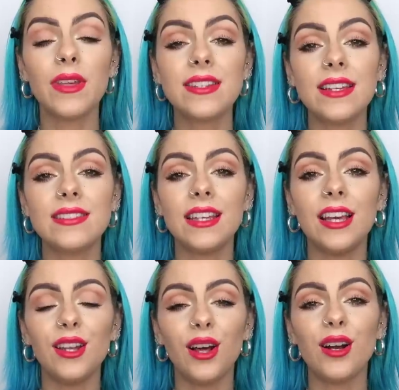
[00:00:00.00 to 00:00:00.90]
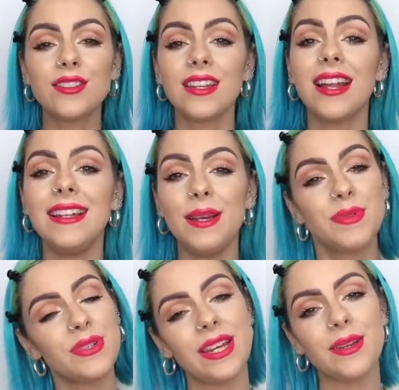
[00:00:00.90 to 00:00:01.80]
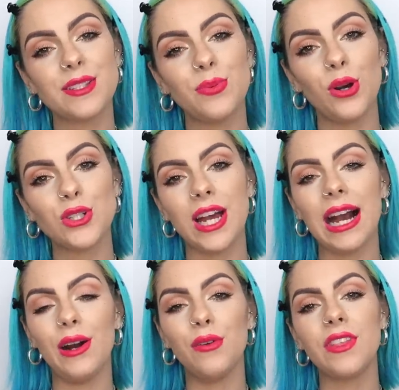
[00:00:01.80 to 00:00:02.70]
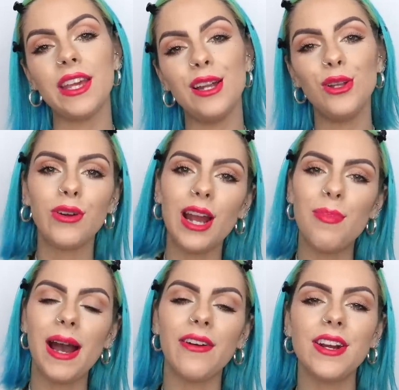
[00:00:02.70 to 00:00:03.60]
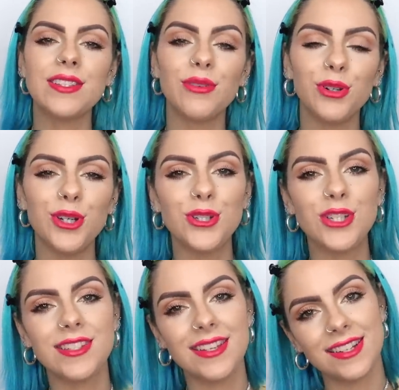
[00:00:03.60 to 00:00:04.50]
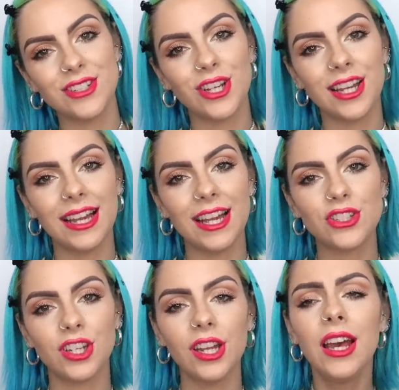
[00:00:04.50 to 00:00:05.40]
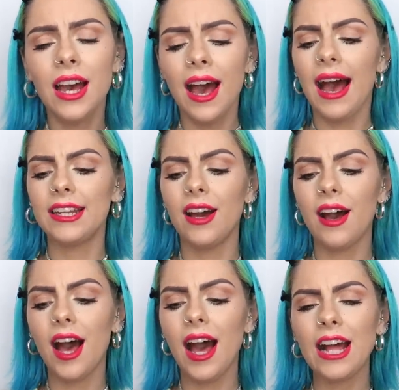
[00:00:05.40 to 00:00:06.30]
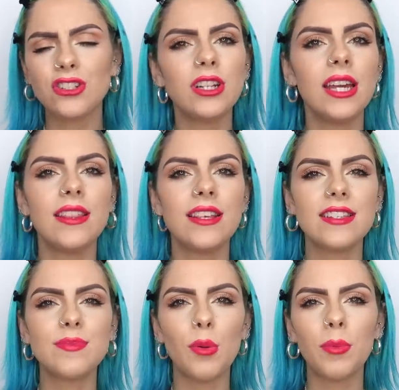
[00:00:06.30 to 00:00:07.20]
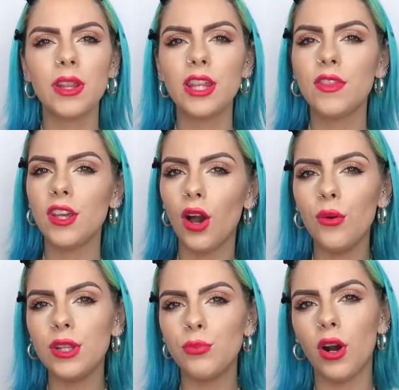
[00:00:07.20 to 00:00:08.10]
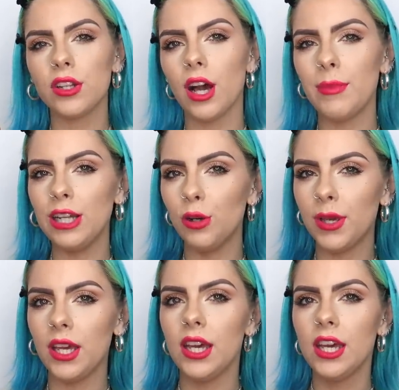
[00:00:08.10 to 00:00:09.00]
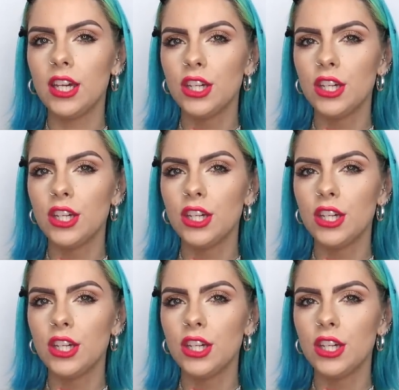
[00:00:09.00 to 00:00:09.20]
this is the last lipstick swatch out of the L'Oreal Paris Rouge Signature Collection. And actually, this is probably the only one I'm a little bit